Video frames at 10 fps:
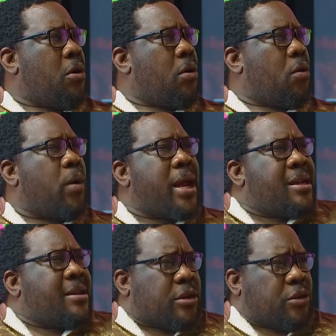Where
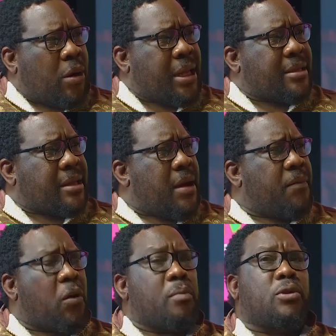did the dollars
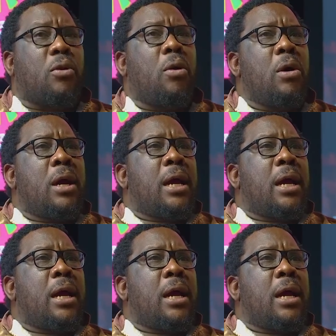come from? So